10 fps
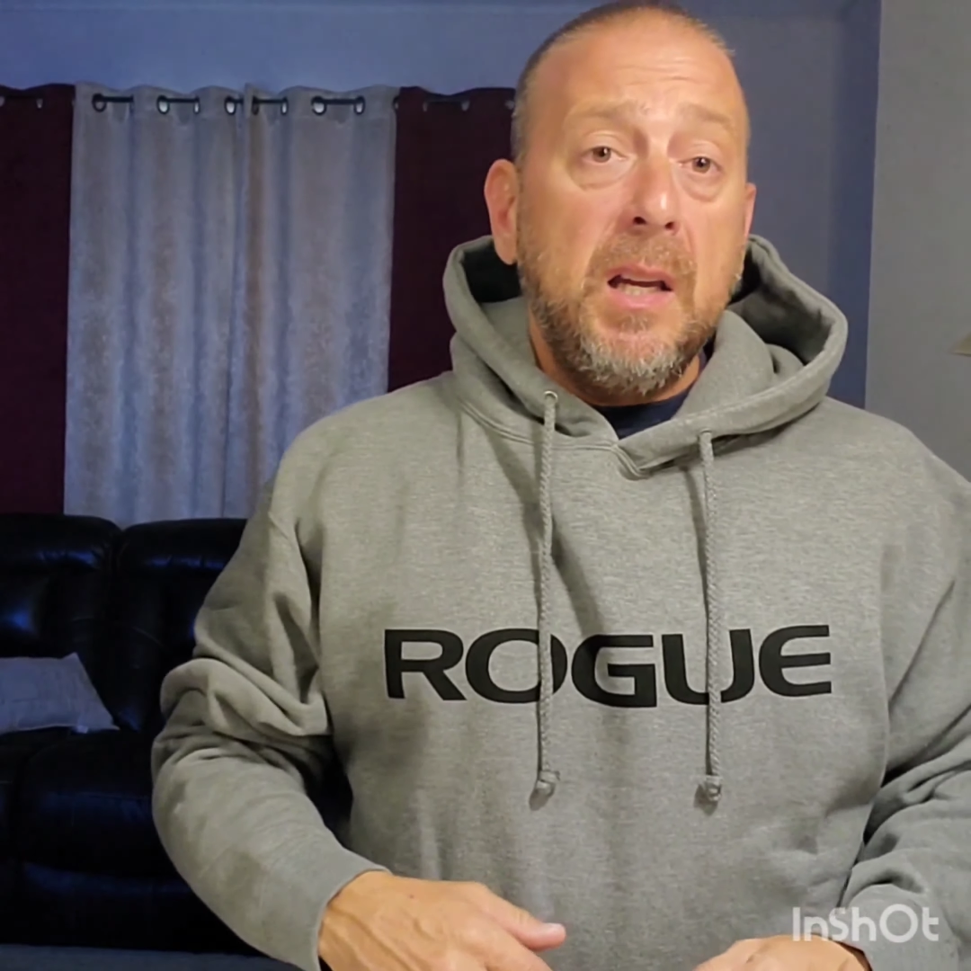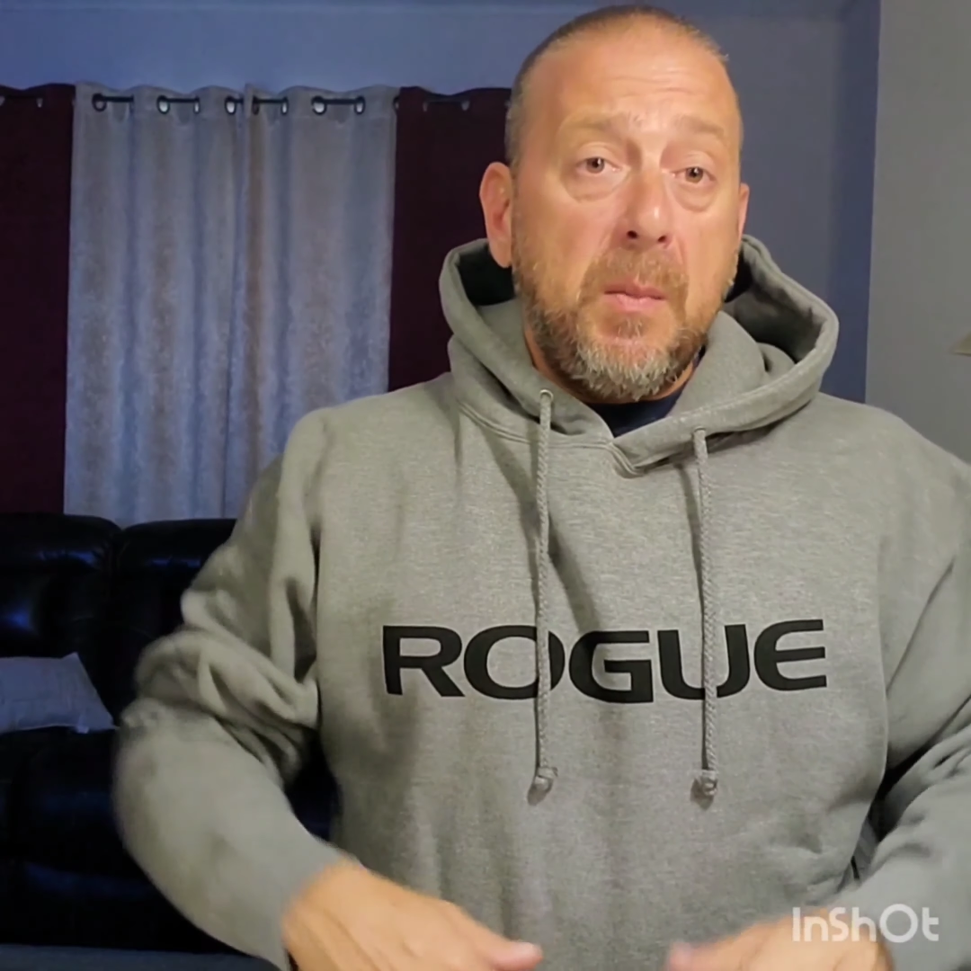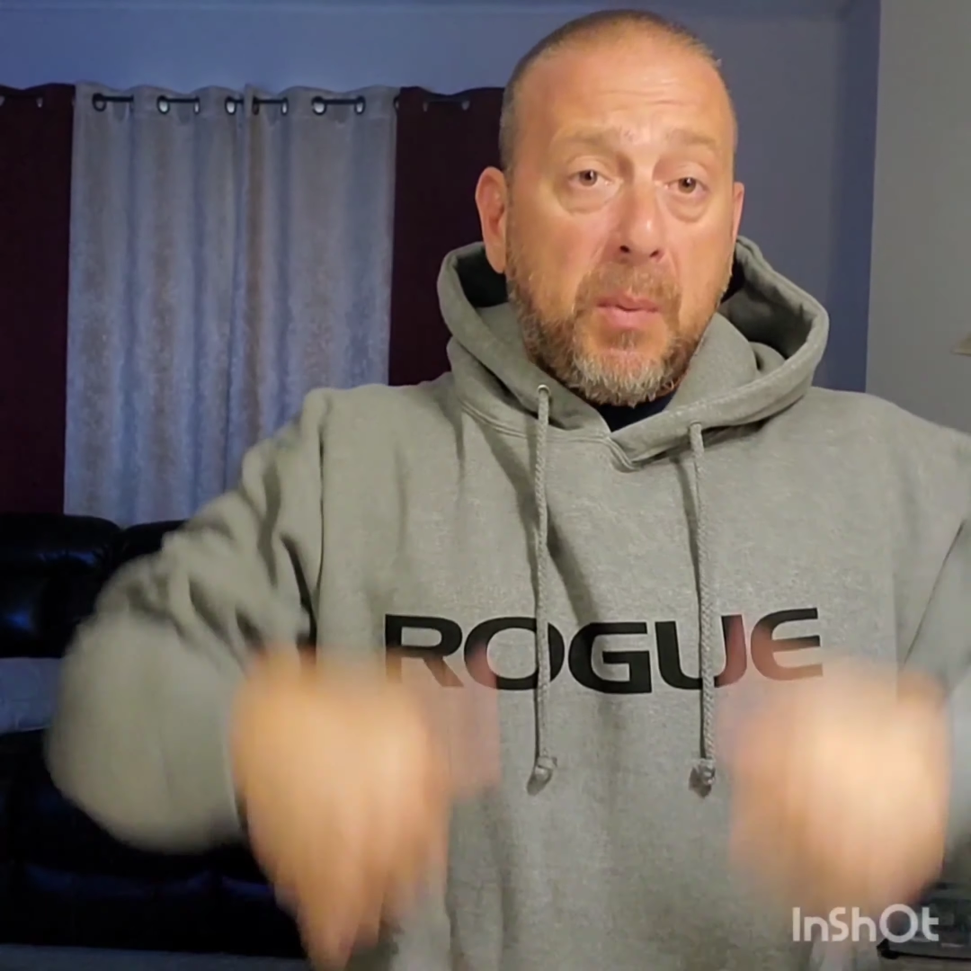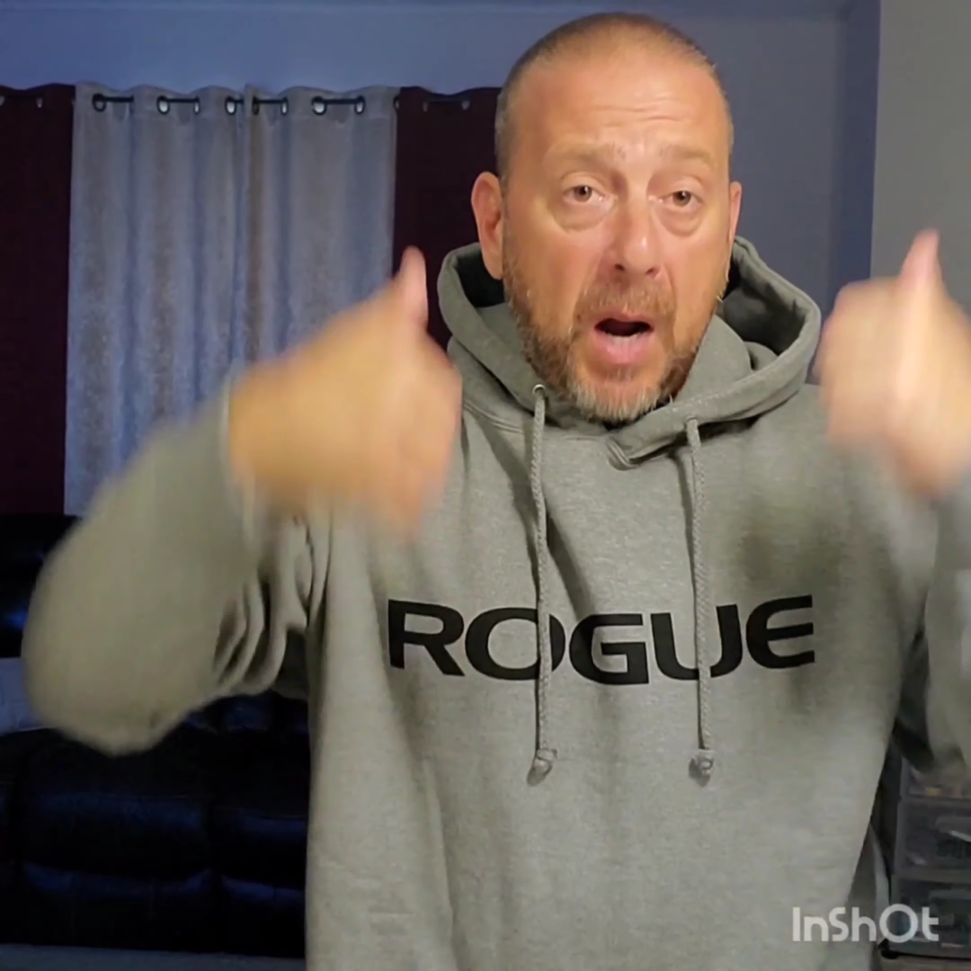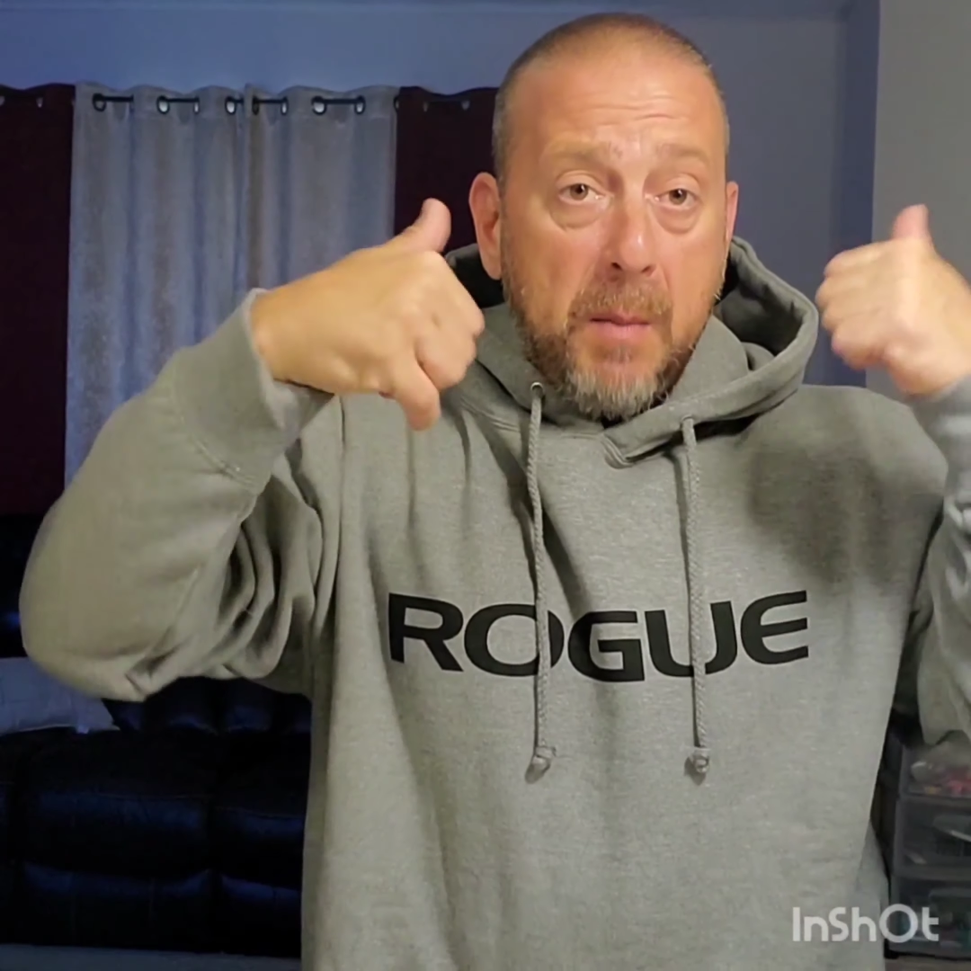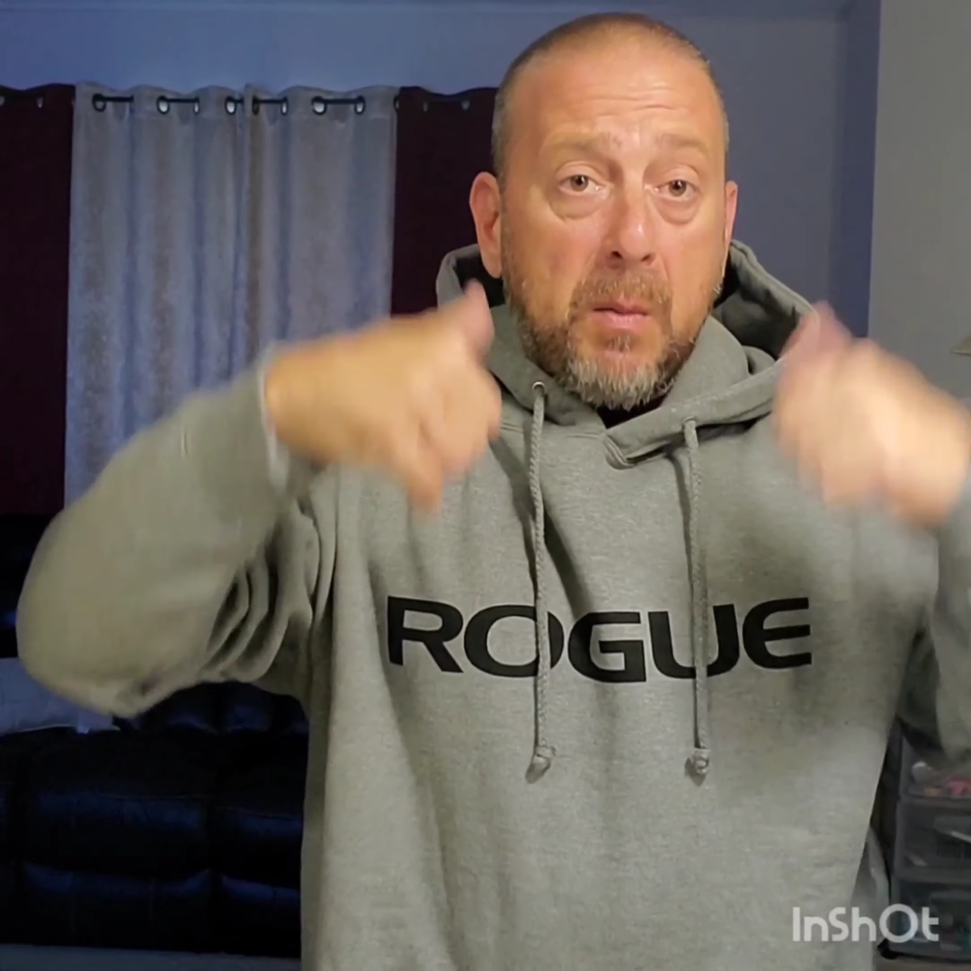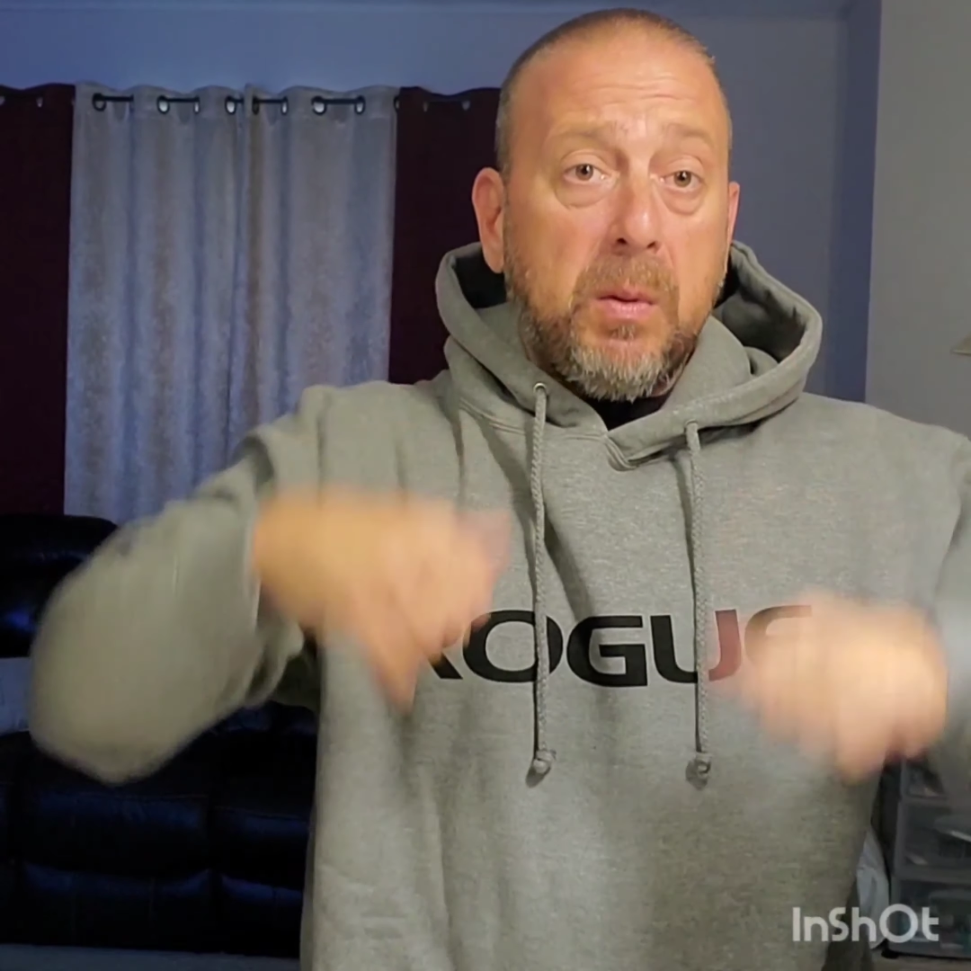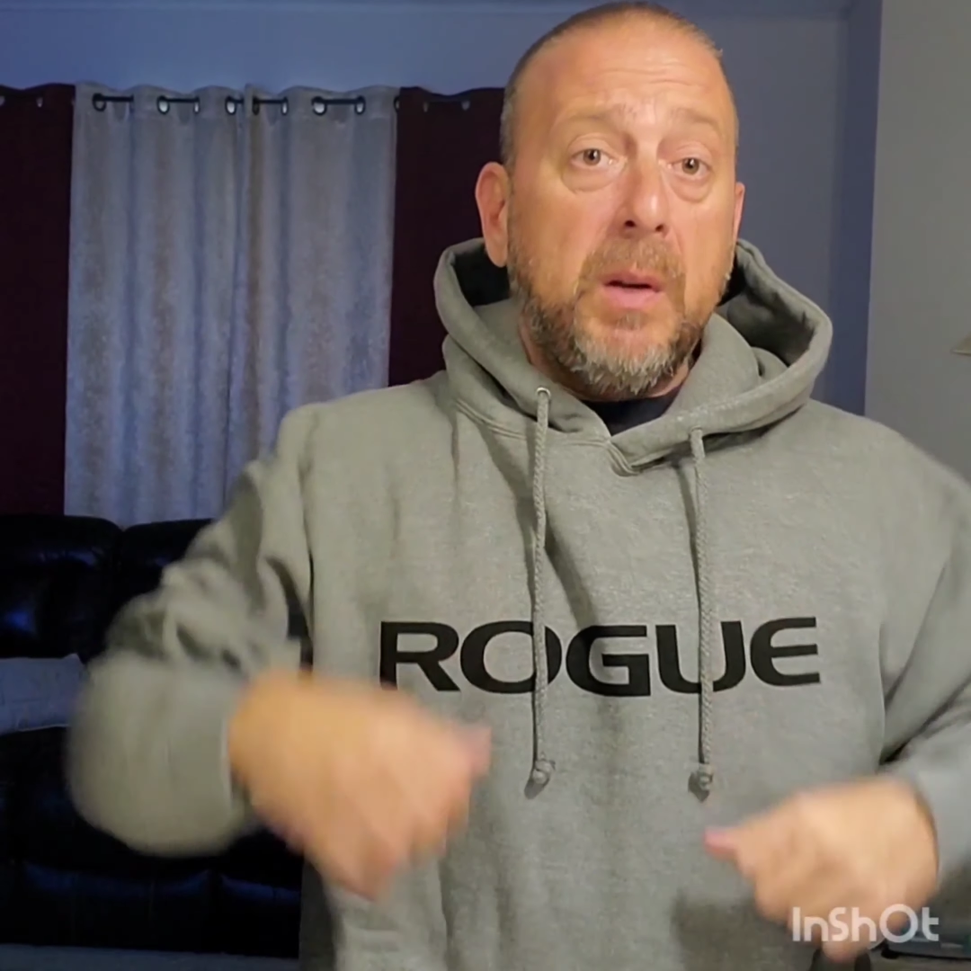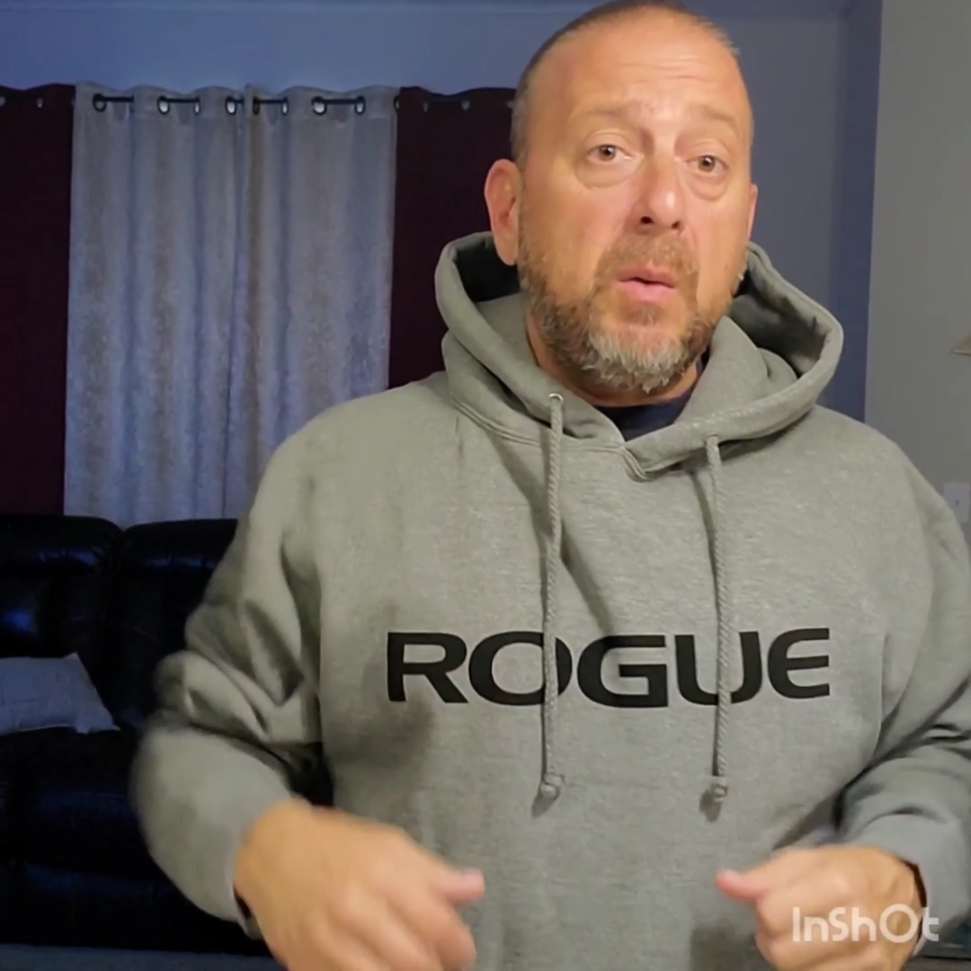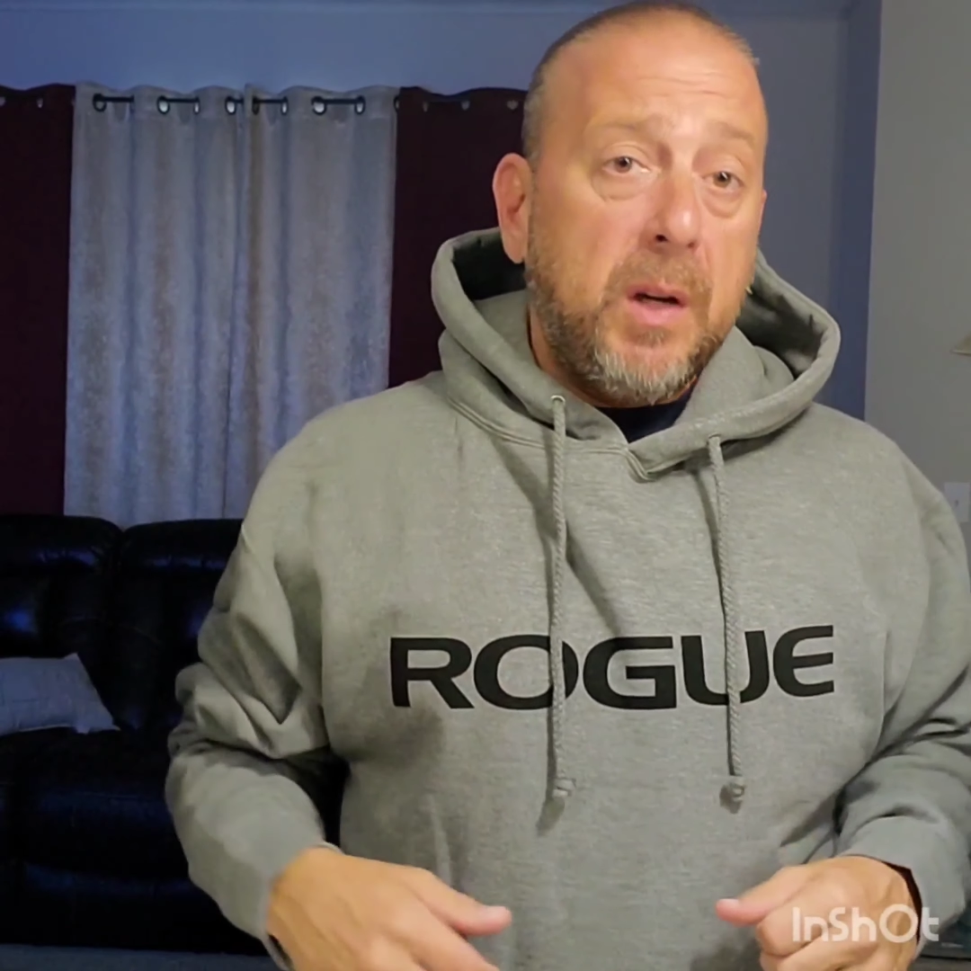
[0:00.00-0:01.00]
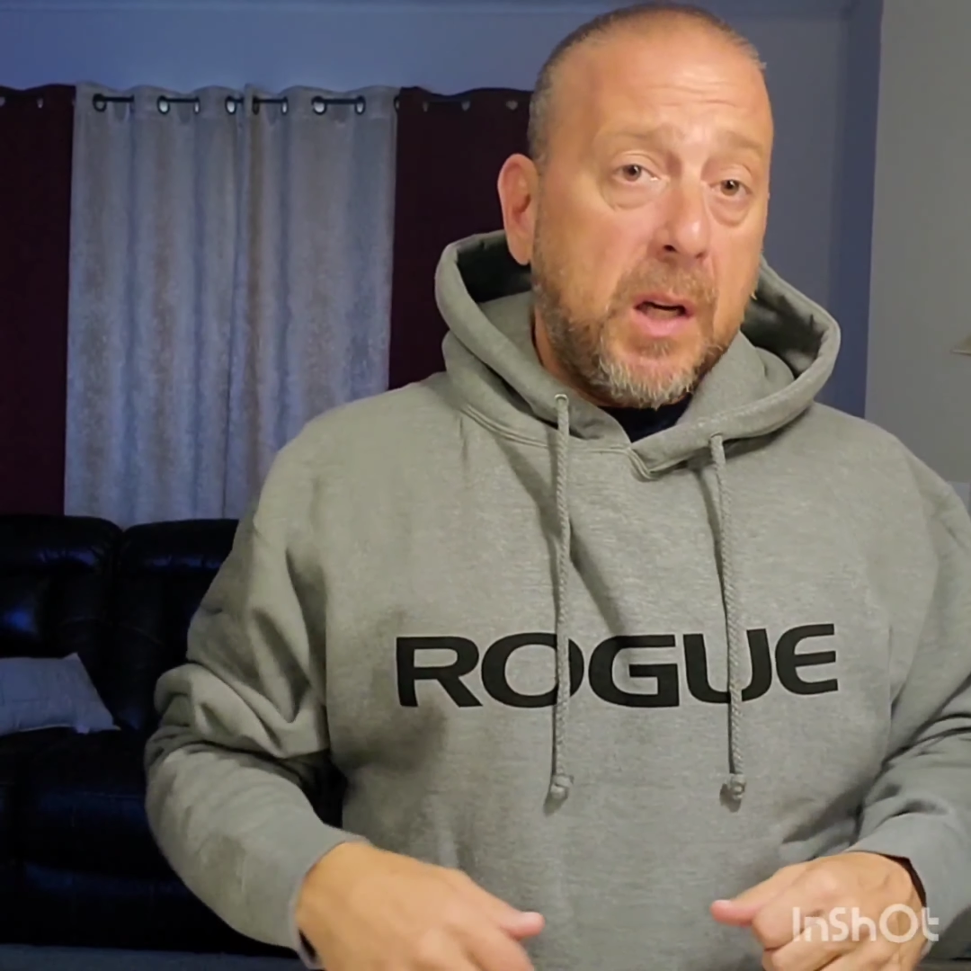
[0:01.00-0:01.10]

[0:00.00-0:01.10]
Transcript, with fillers: you probably want